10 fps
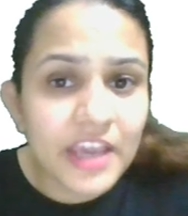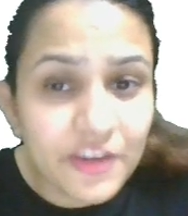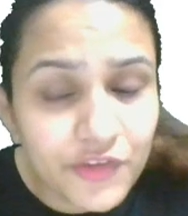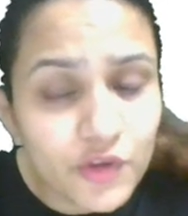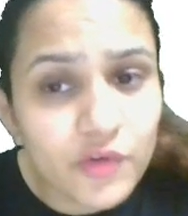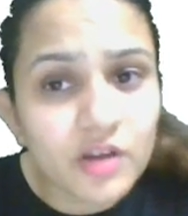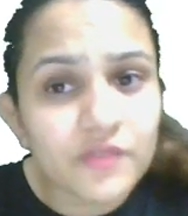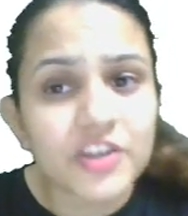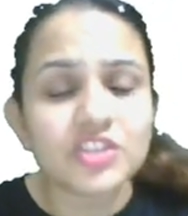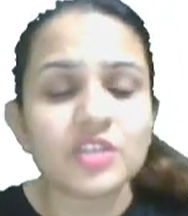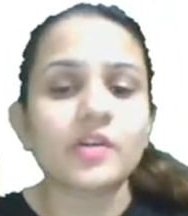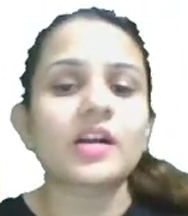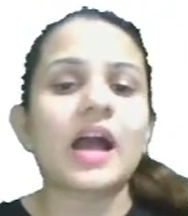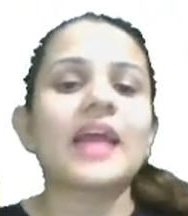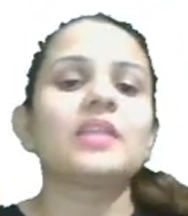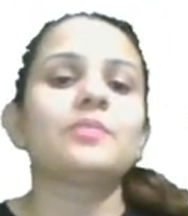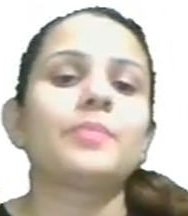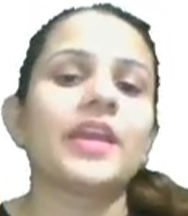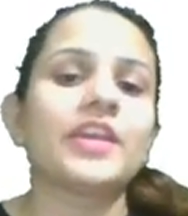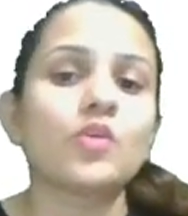if you finish the work. I'll
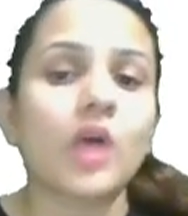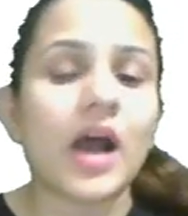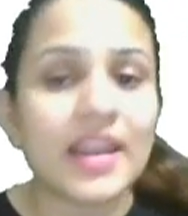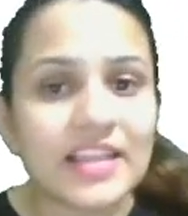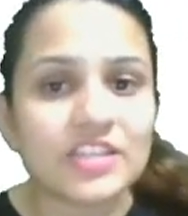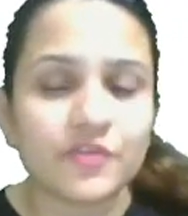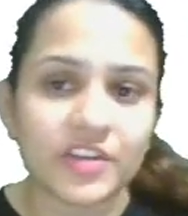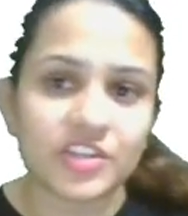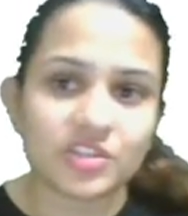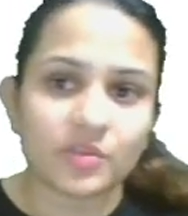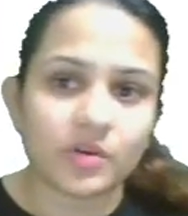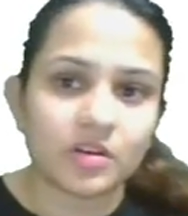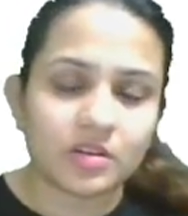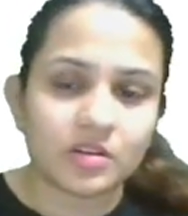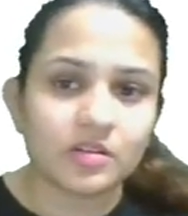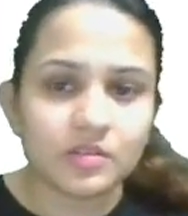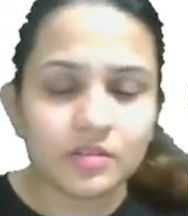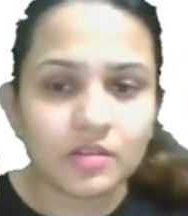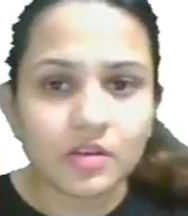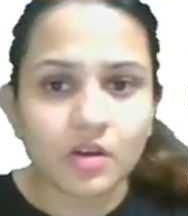pay you unless you finish the work.
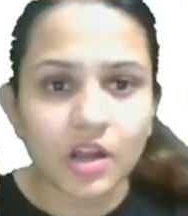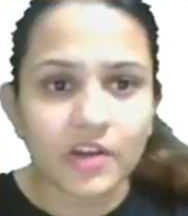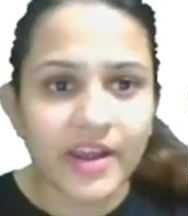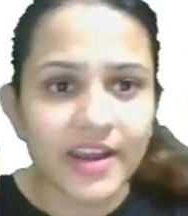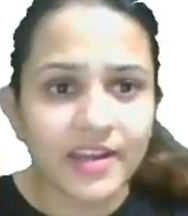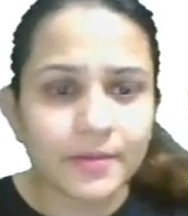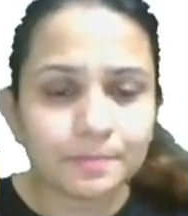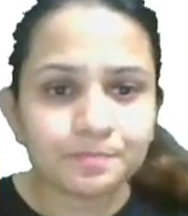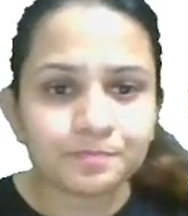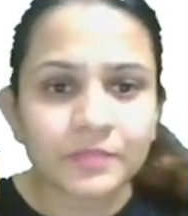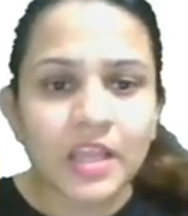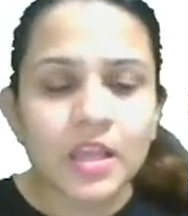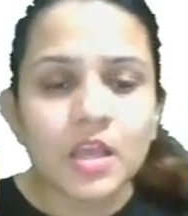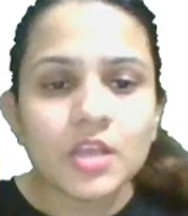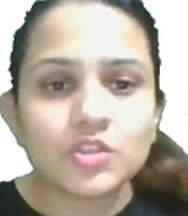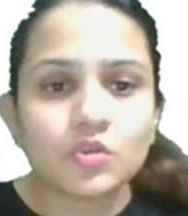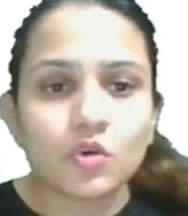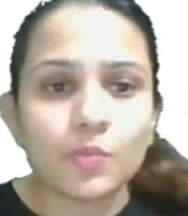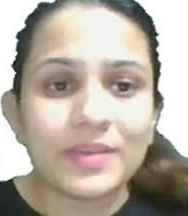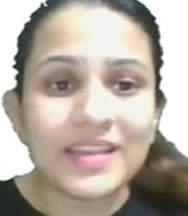All right.
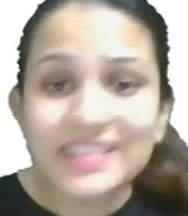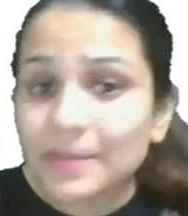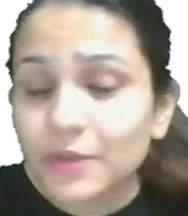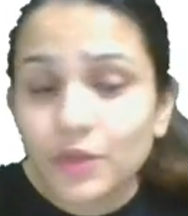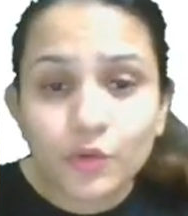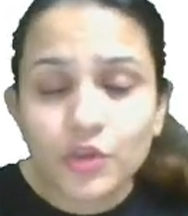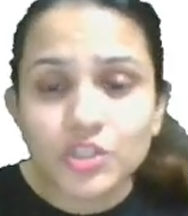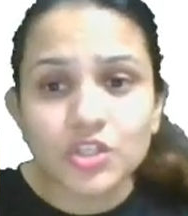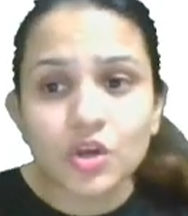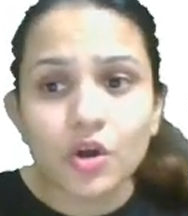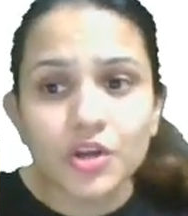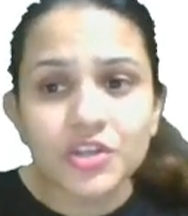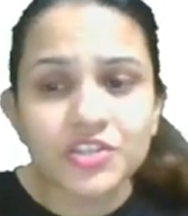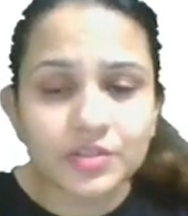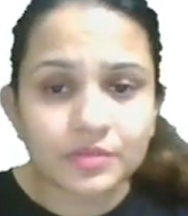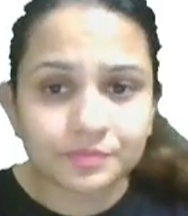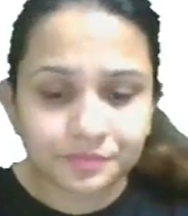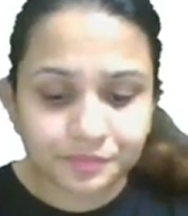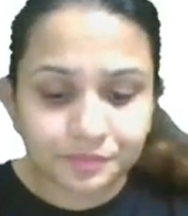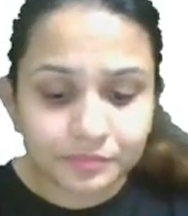So please let me know your scores.
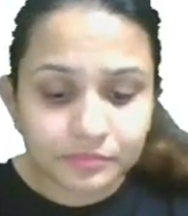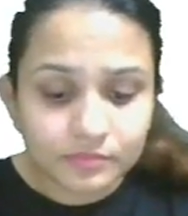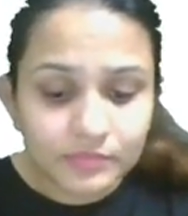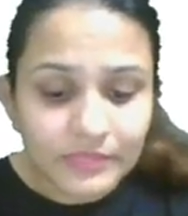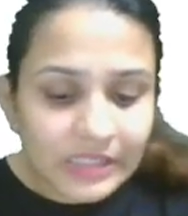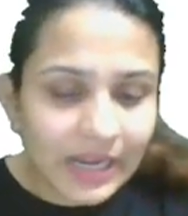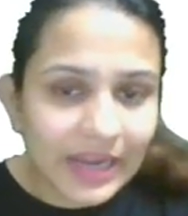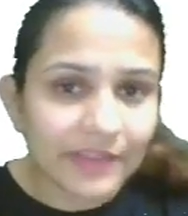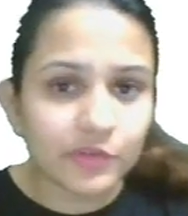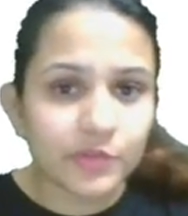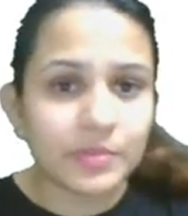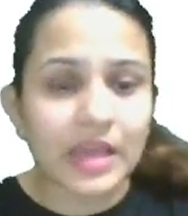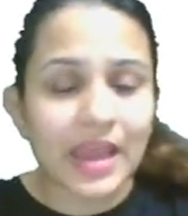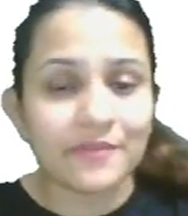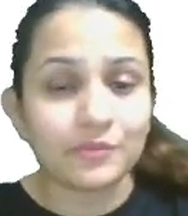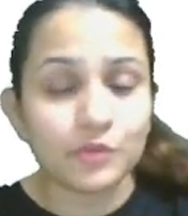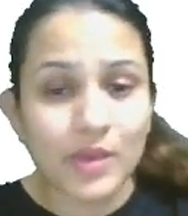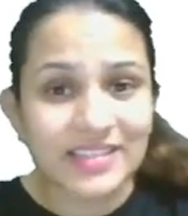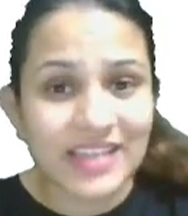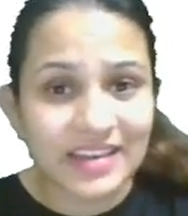I'm too
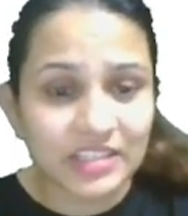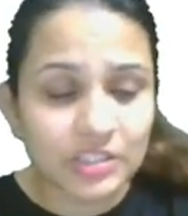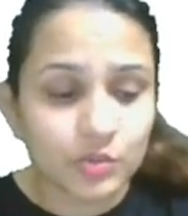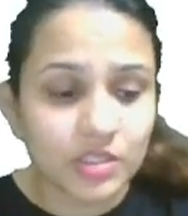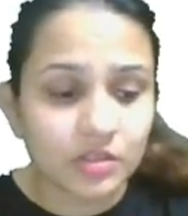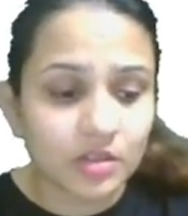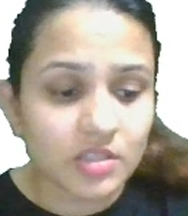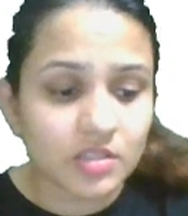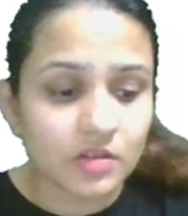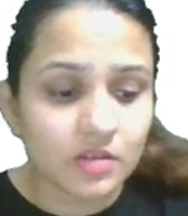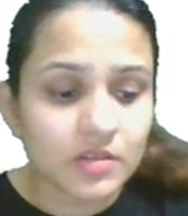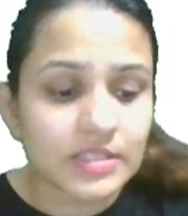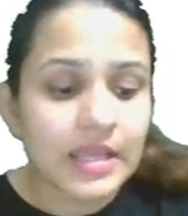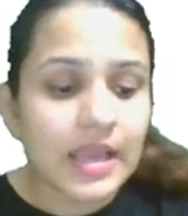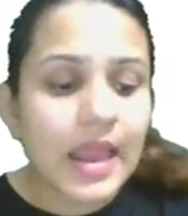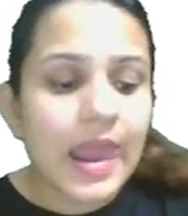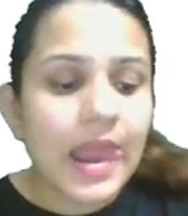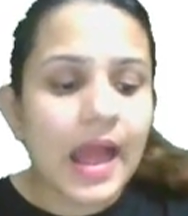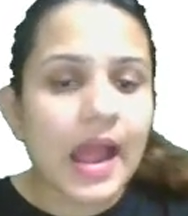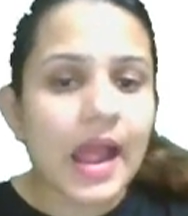excited to hear your scores.
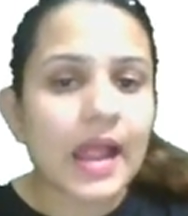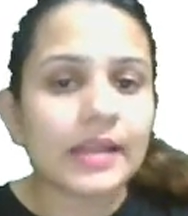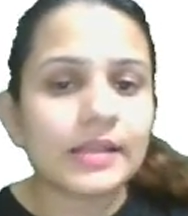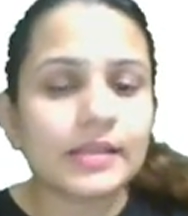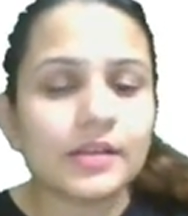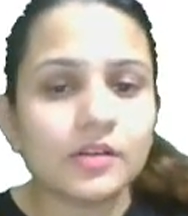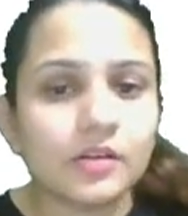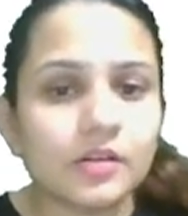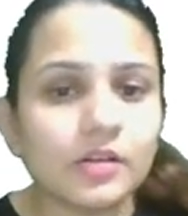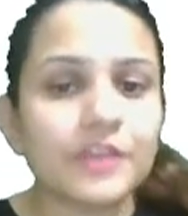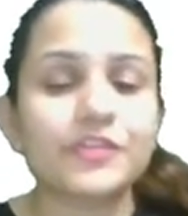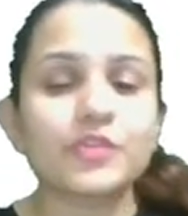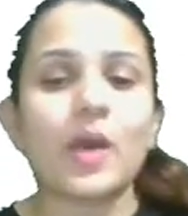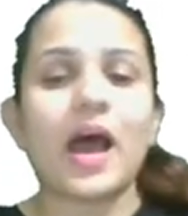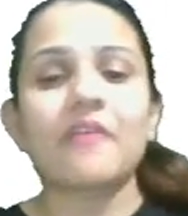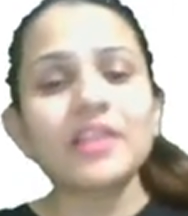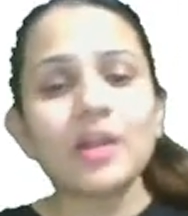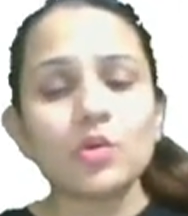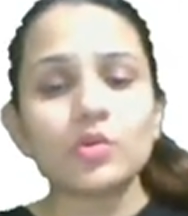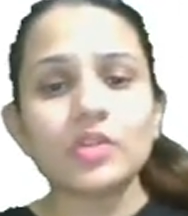And if you haven't
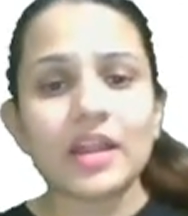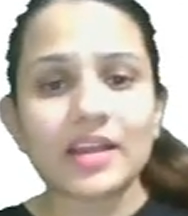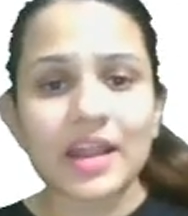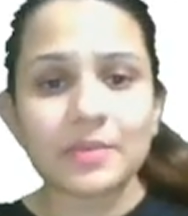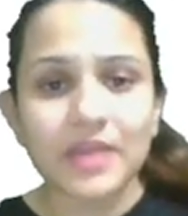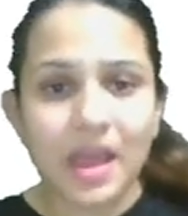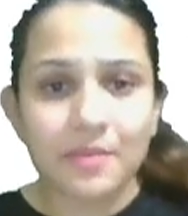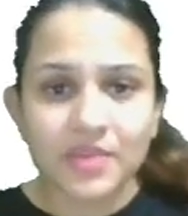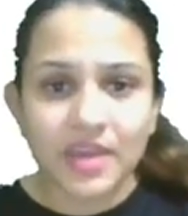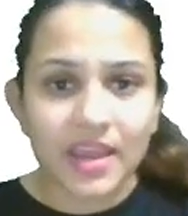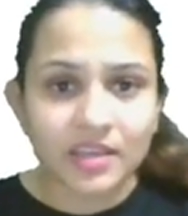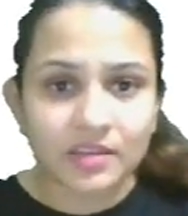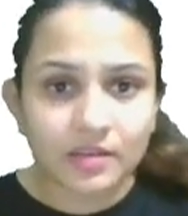downloaded the Unacademy app yet,